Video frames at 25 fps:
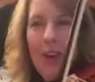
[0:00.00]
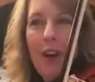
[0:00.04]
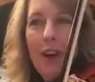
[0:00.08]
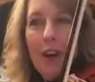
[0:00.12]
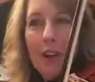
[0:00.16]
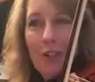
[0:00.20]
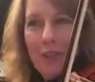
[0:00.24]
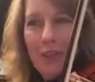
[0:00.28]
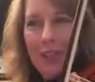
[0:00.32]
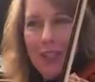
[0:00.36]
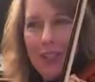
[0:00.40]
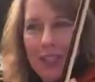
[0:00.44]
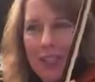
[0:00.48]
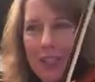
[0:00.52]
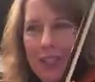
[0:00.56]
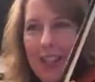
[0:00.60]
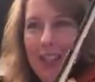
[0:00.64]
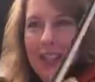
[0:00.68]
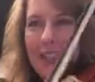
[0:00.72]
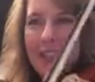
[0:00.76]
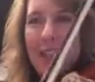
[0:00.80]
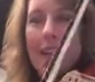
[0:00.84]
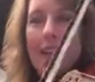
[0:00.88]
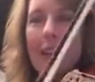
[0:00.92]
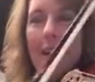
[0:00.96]
all four
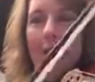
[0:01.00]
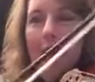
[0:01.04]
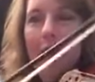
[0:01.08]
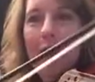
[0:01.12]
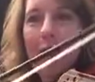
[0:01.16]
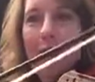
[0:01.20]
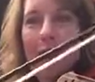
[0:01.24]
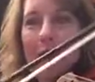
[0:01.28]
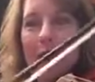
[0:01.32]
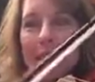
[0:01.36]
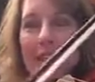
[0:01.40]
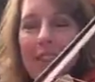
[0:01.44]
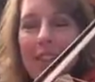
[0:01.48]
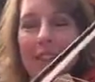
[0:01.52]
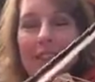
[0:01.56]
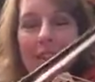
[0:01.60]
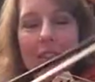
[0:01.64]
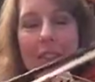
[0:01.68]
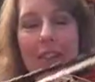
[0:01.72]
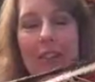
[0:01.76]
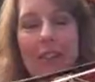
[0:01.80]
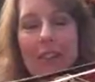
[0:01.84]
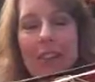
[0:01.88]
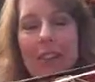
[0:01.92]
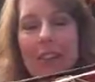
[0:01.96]
strings, only cross
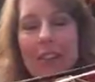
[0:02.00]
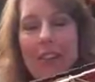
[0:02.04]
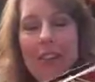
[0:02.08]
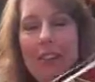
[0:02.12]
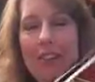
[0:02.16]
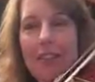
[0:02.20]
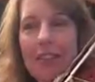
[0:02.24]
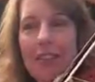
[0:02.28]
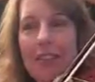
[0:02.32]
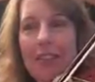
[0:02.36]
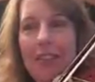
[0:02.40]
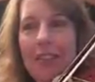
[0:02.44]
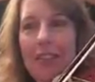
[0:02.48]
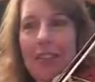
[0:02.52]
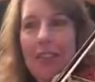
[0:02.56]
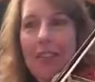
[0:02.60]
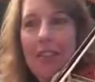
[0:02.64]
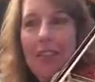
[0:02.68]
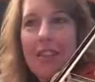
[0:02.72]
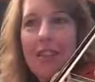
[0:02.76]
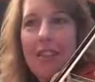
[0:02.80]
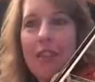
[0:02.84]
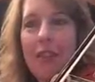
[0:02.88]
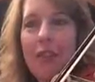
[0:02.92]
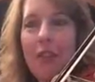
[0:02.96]
to the
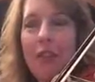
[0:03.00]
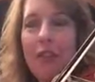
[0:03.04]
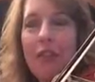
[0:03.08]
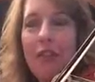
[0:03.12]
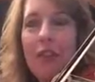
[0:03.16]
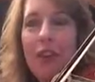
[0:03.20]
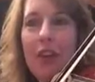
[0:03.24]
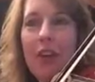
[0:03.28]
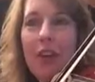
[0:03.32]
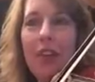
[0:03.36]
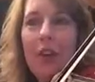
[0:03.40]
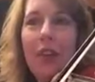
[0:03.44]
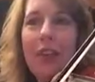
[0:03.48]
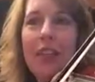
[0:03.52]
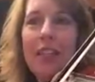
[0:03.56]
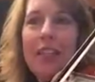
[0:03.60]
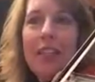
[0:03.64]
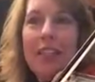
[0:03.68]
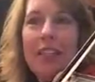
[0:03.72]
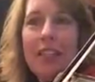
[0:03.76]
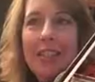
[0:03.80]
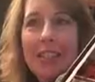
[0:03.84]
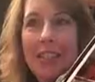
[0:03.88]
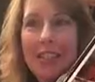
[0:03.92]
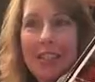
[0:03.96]
fourth finger on
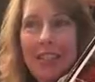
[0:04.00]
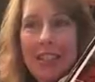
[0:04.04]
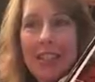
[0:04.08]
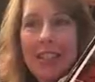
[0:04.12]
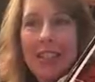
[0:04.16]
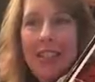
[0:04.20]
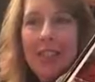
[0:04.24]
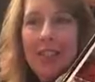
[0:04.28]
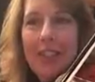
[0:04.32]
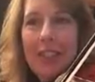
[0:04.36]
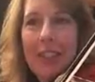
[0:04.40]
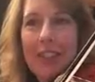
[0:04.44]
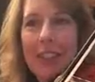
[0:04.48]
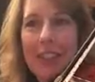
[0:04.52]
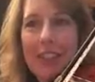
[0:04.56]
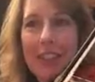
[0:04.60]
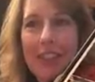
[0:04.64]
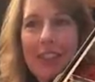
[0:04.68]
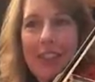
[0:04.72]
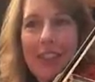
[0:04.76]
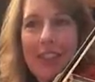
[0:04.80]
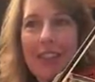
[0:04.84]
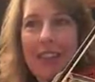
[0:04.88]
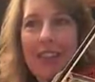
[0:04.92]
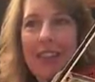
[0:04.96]
the D string.
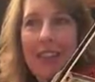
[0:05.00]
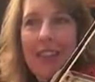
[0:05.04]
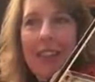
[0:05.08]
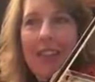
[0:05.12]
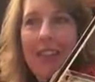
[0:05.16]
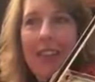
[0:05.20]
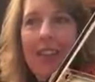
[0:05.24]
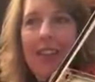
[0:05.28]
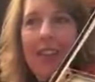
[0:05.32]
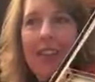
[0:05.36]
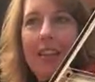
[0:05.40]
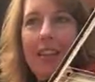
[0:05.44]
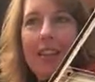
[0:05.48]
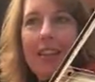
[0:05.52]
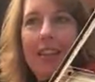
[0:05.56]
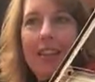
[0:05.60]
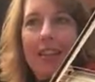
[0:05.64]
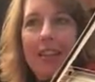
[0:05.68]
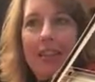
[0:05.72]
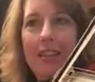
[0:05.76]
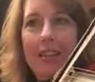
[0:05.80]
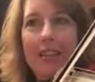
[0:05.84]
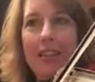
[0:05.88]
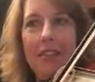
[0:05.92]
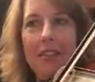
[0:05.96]

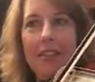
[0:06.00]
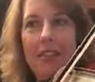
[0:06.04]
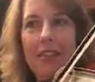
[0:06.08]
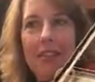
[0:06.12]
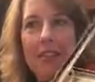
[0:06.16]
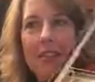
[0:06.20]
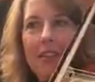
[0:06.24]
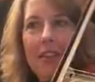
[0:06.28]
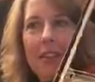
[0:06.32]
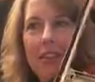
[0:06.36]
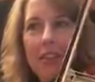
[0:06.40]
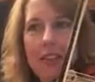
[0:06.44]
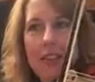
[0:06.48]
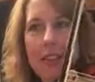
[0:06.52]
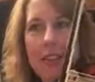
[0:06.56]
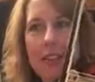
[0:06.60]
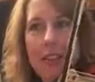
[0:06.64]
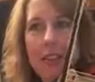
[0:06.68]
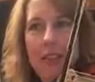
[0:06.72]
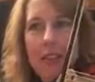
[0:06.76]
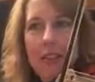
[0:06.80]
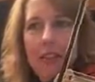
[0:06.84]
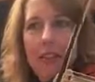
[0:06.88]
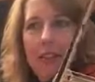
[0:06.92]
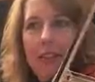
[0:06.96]

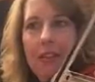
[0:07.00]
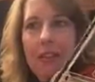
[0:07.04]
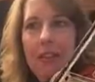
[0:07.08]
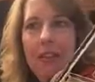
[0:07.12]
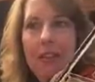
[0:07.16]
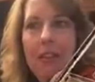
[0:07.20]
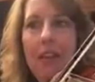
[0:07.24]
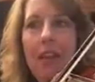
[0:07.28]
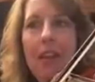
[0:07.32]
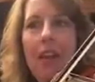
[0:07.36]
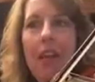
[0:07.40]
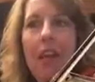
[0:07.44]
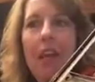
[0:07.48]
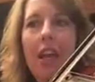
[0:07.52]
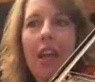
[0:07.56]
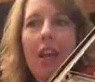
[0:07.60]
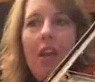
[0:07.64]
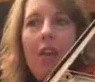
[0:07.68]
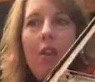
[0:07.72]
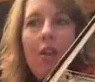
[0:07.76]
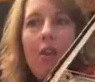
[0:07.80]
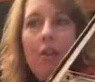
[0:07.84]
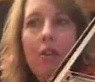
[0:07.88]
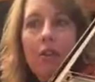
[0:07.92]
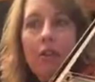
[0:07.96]

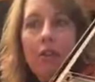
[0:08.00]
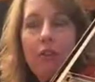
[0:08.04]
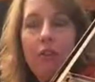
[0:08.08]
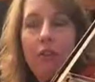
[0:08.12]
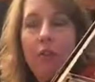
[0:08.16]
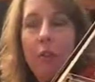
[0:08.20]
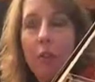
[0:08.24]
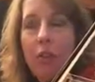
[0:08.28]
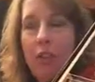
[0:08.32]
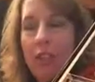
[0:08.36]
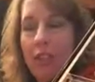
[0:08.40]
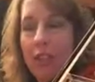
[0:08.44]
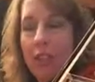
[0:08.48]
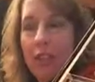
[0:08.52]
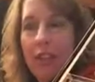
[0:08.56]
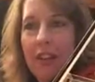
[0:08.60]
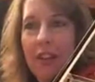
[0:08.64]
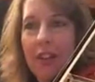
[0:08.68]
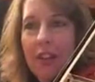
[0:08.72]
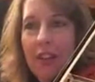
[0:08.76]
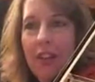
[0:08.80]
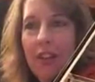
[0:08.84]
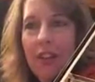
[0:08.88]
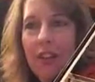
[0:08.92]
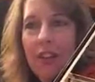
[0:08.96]
Here use a 4 so you don't
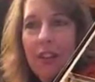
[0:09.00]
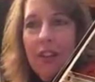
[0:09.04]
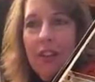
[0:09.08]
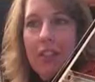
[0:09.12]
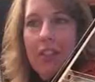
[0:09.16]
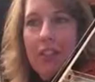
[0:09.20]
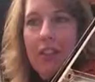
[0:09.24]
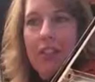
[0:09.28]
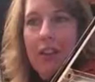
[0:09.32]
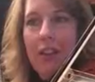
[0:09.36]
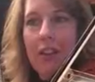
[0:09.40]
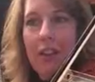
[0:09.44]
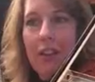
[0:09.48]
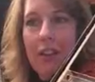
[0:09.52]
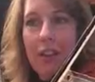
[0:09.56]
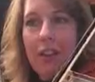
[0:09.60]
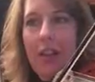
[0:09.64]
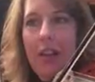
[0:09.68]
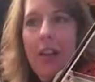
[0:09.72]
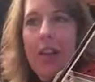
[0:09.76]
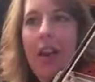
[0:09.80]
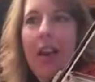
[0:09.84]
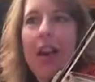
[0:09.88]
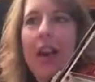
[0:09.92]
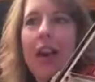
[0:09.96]
have cross strings at all,
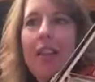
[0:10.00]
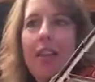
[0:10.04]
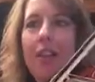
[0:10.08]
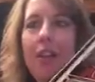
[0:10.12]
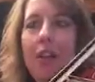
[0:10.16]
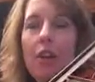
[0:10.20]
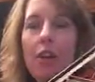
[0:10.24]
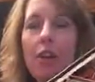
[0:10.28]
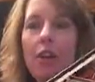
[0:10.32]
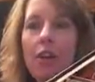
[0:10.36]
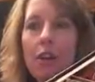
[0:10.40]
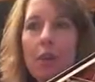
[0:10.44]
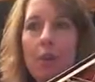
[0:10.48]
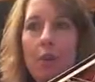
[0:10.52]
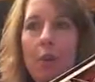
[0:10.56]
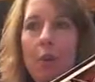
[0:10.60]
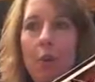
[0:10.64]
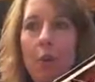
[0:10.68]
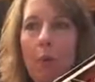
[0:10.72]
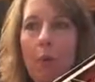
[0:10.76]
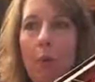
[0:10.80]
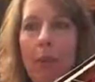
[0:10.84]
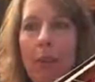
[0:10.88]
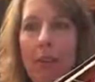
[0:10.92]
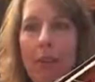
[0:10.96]
and then you cross to a
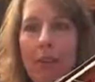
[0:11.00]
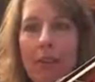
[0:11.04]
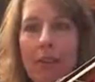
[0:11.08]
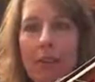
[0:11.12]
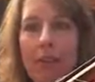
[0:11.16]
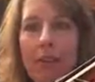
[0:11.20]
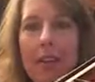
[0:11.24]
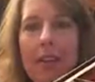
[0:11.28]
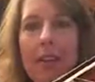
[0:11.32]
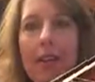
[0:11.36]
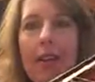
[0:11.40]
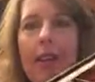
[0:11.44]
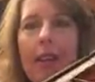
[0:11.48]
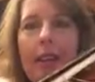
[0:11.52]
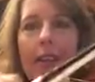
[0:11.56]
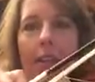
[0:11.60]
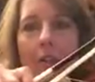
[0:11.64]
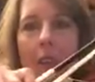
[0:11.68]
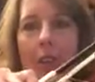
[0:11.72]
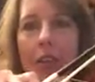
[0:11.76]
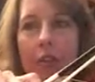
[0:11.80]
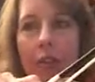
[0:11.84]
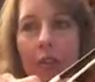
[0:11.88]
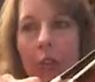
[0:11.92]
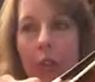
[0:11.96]
1
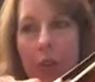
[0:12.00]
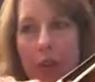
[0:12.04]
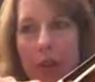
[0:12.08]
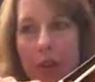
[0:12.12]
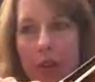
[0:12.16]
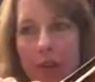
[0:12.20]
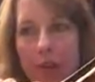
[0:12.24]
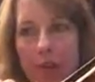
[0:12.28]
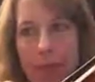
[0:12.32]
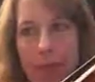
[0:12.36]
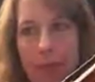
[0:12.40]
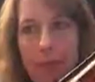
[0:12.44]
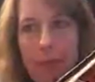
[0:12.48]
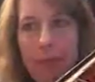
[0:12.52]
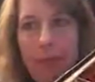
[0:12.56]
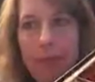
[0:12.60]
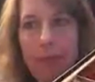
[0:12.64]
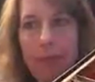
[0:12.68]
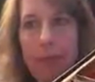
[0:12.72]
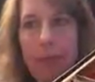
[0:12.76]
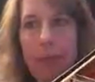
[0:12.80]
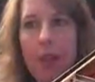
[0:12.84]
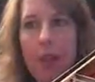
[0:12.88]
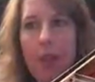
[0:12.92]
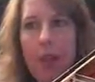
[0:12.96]
to the 4.
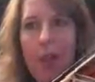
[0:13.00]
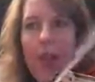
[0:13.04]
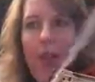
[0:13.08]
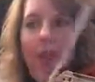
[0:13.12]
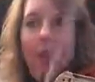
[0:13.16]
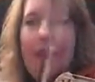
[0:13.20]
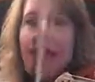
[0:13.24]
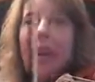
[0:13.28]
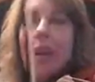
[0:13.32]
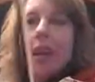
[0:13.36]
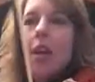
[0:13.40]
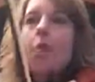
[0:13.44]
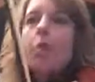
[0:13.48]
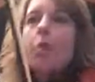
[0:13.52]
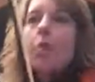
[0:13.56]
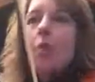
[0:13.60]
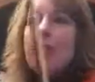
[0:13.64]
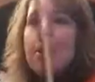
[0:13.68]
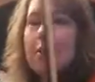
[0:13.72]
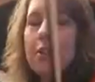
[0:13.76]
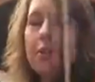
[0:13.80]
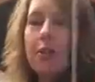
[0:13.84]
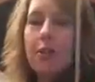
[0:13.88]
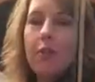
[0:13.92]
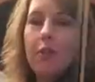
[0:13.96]
Okay,
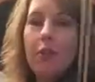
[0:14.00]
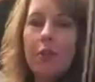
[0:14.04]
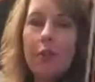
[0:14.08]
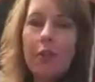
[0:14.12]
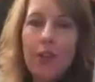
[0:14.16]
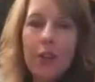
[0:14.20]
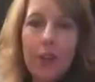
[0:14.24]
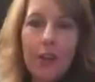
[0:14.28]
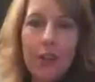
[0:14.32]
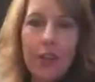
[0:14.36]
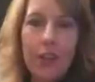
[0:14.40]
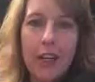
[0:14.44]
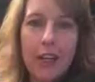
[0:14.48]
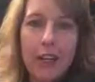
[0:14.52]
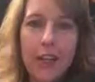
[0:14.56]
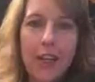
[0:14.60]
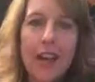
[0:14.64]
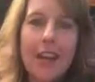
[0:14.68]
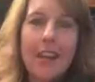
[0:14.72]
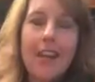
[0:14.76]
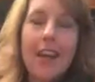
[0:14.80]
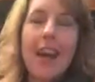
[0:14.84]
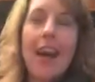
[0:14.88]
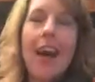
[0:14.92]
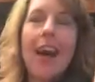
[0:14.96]
please use a fourth finger on
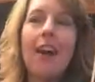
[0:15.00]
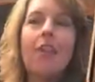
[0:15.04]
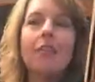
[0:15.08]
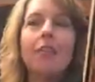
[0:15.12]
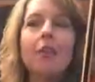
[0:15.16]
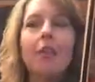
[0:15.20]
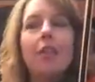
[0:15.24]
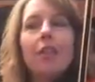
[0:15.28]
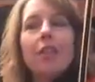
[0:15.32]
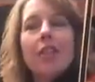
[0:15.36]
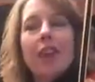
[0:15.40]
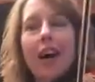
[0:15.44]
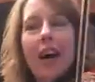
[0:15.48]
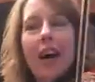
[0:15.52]
a half note